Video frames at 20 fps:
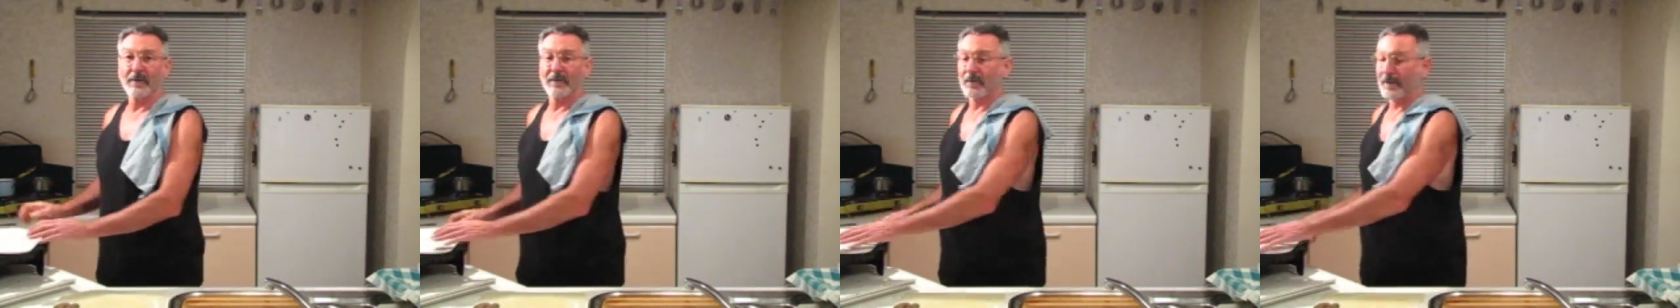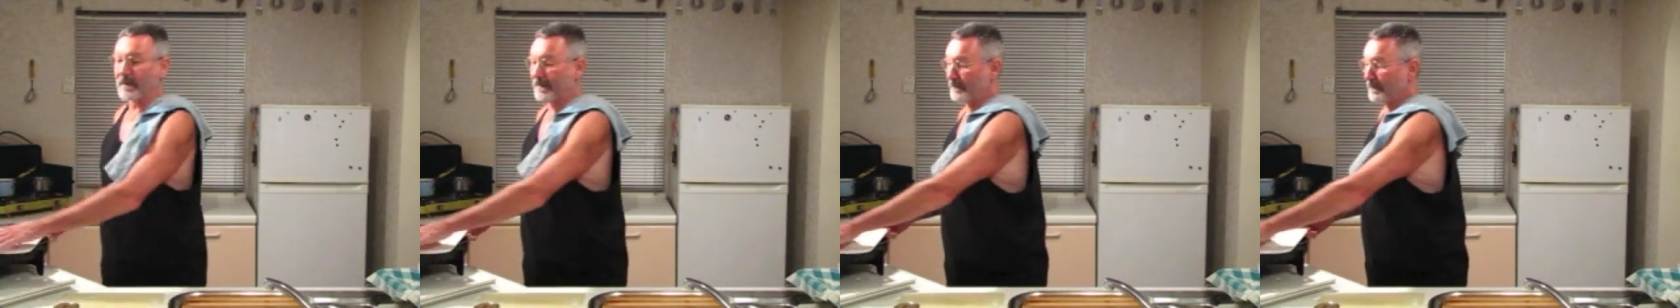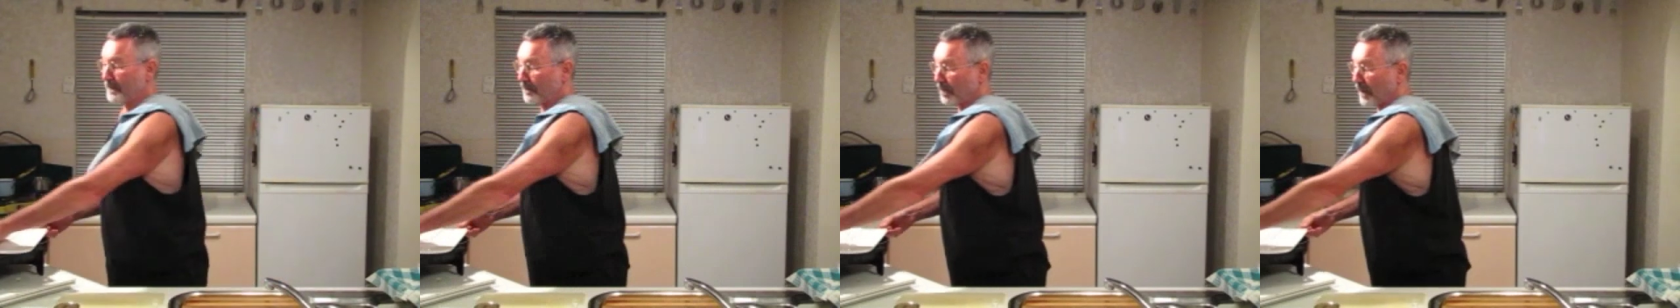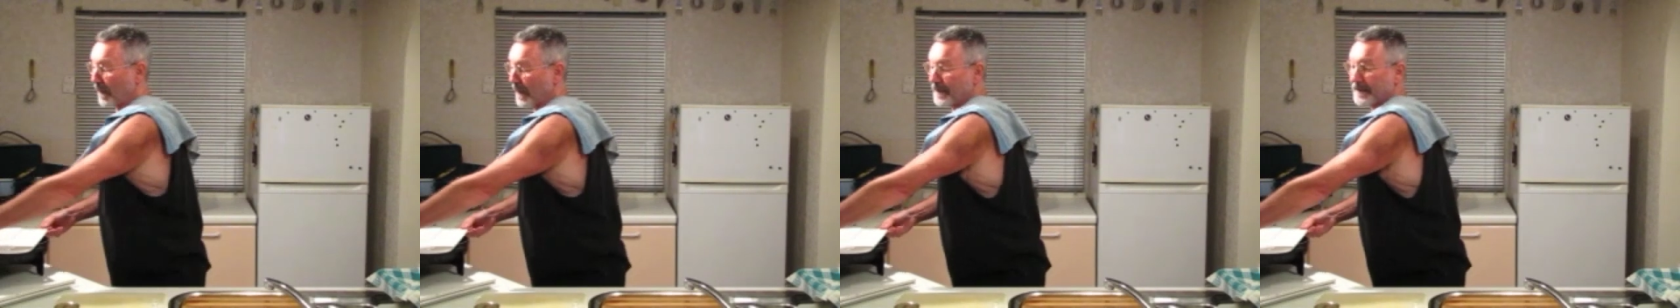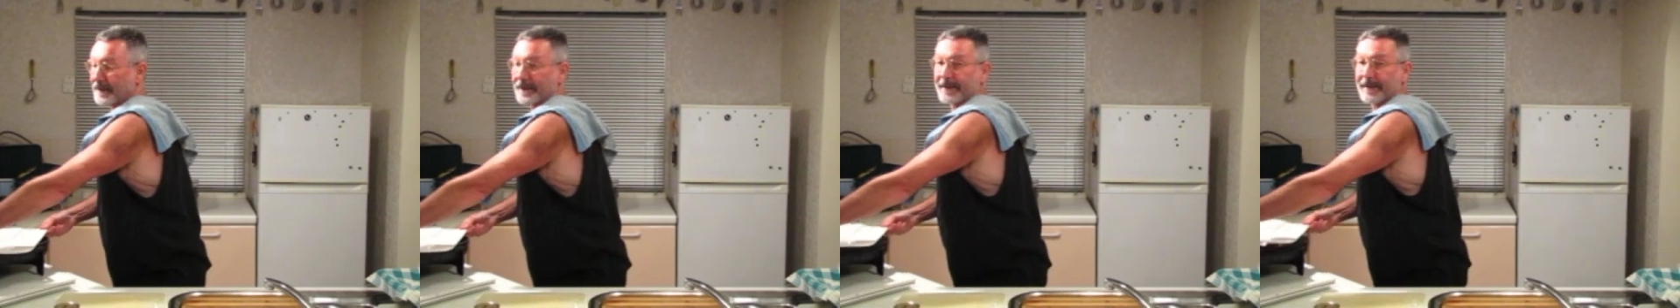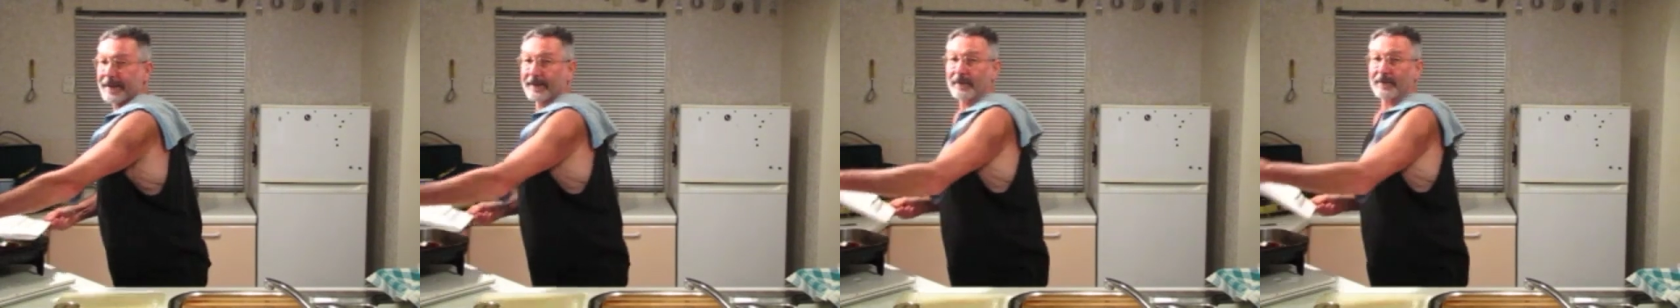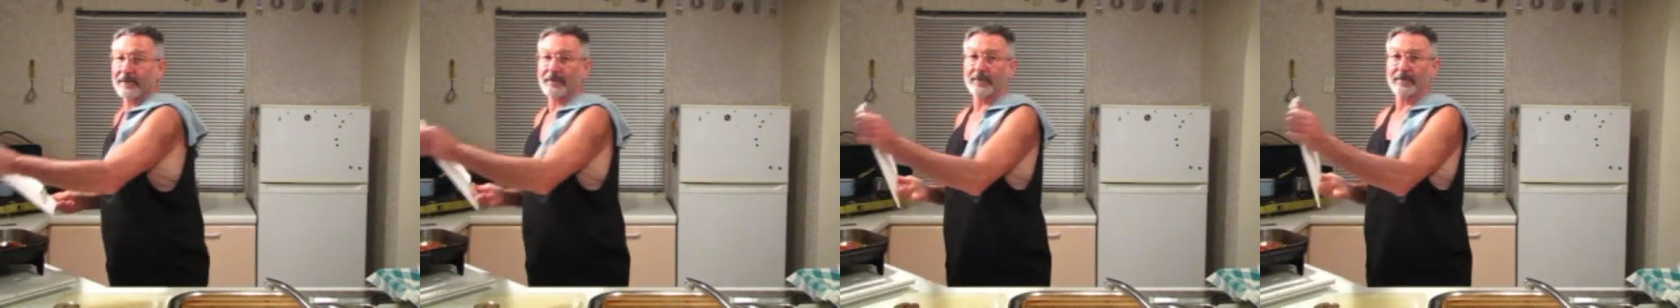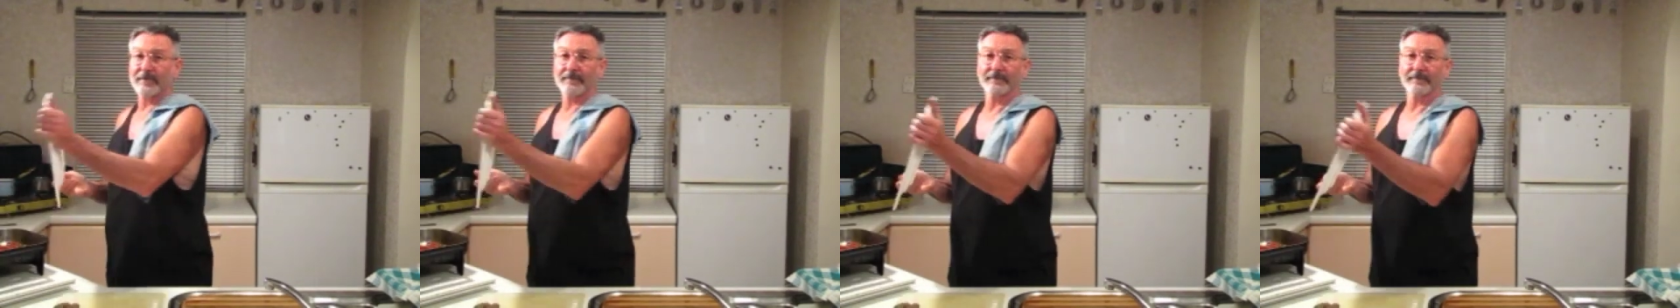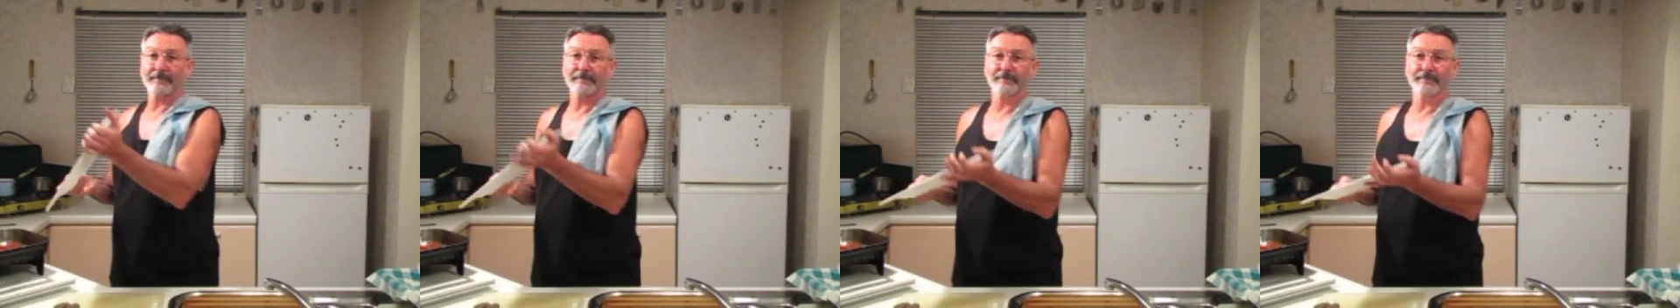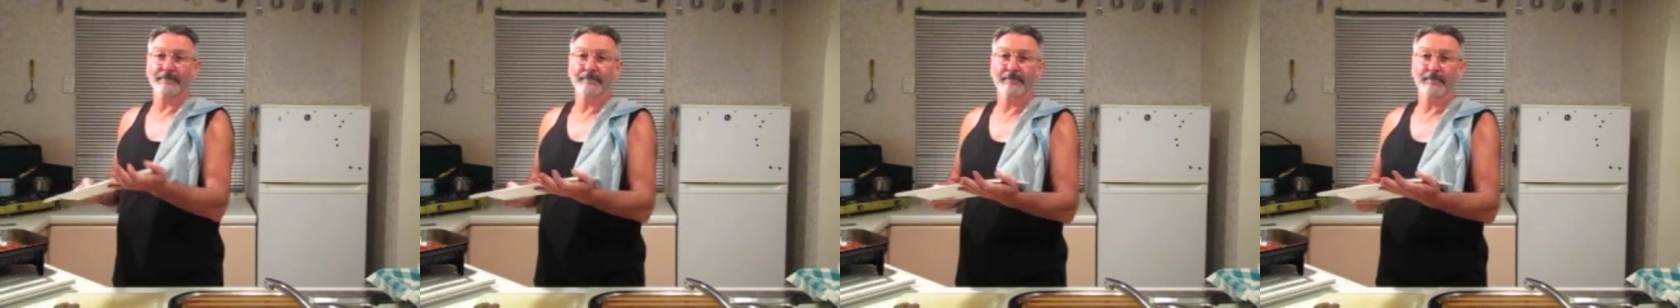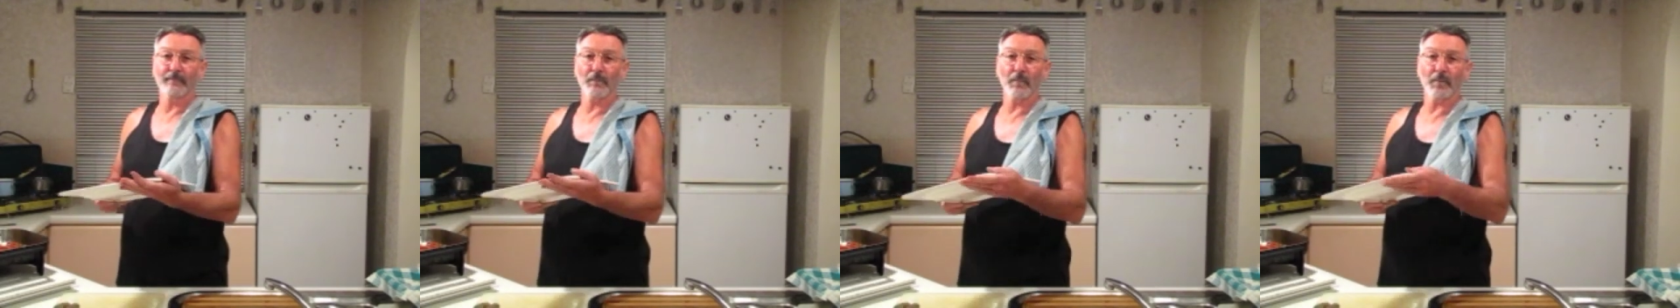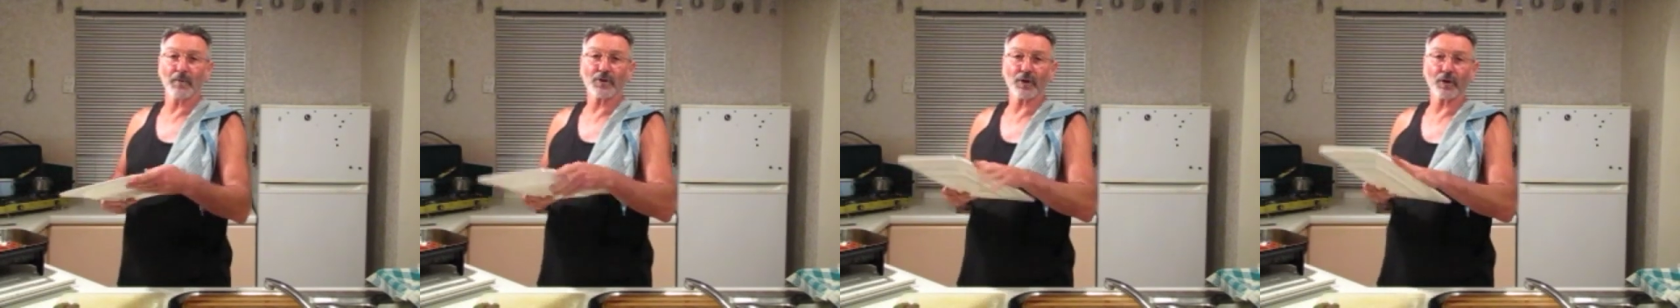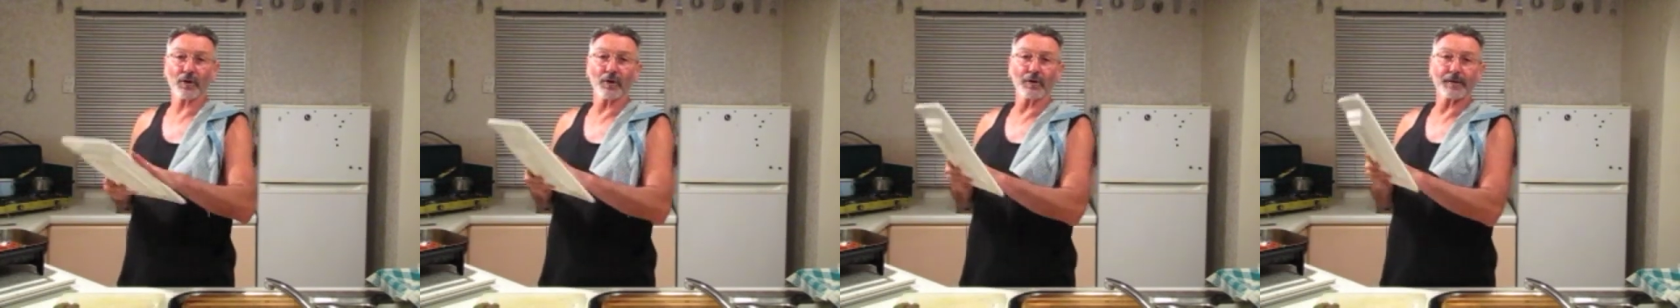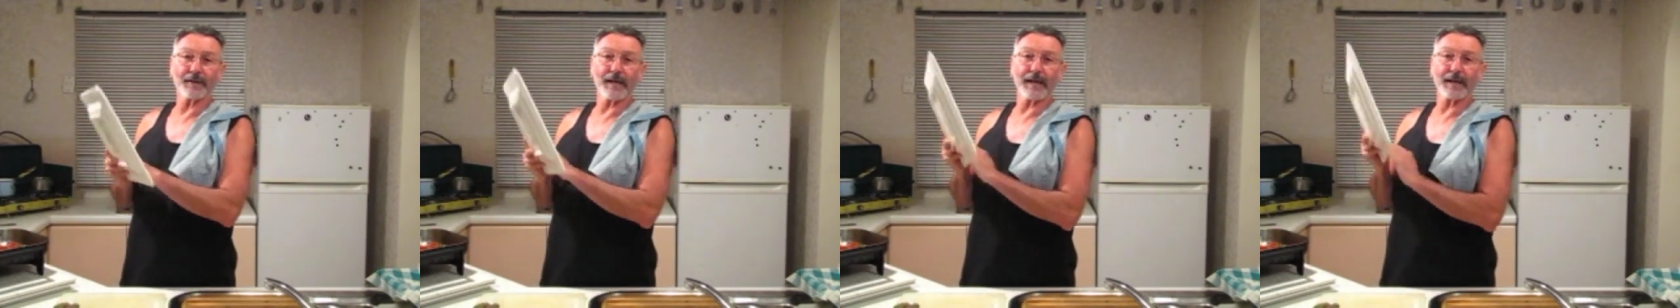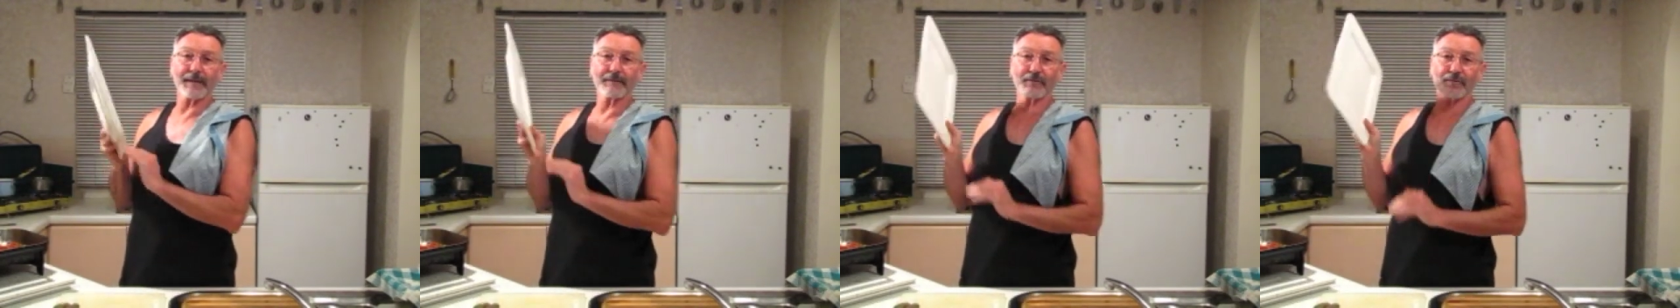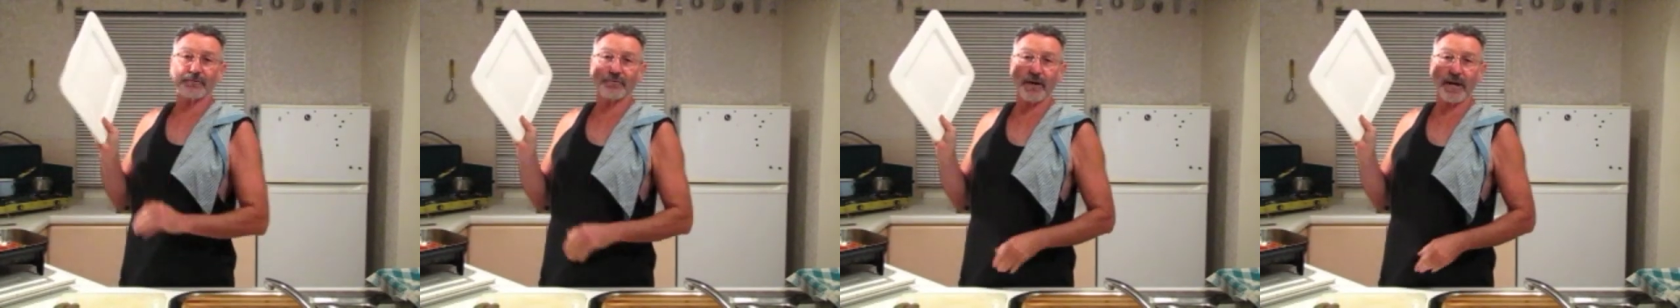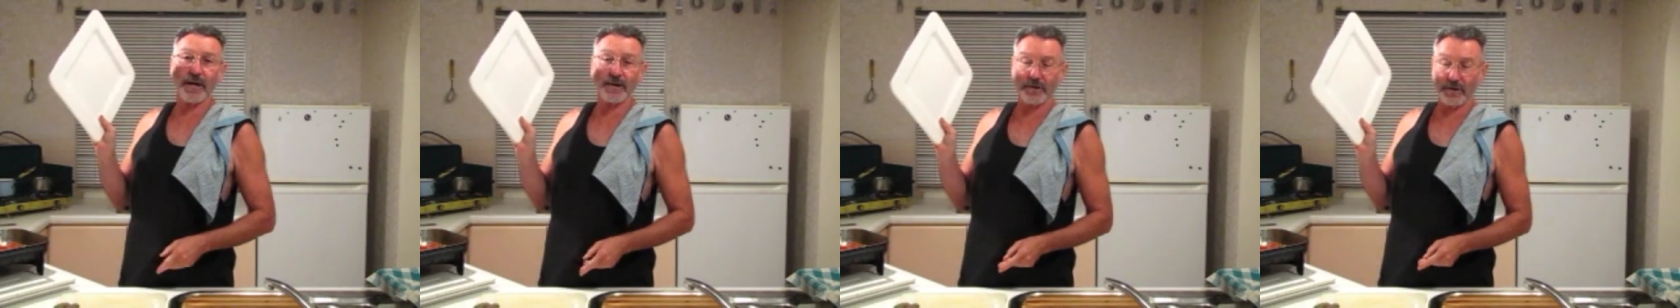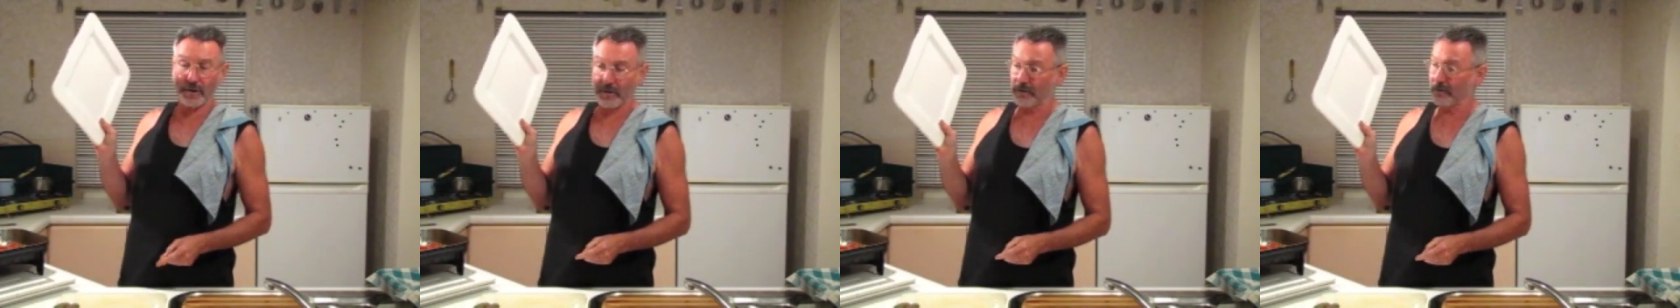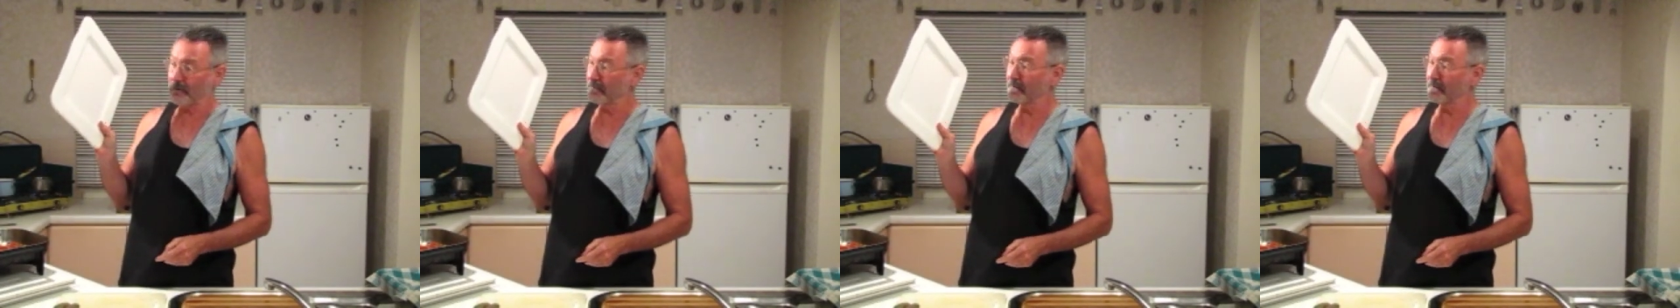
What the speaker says: We have a plate here which I got out of the trash.